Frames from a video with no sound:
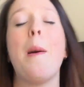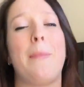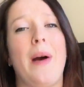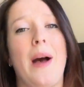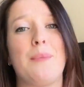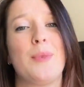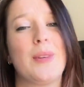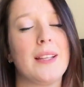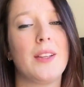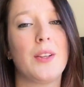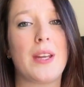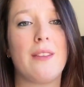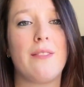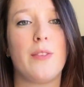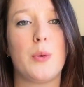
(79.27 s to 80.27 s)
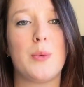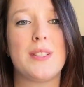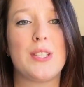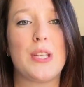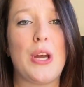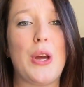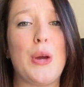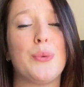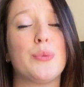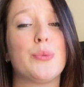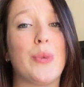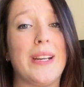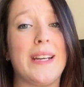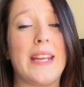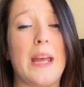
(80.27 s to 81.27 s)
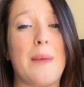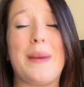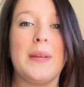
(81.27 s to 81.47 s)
but I'm really looking forward to reading it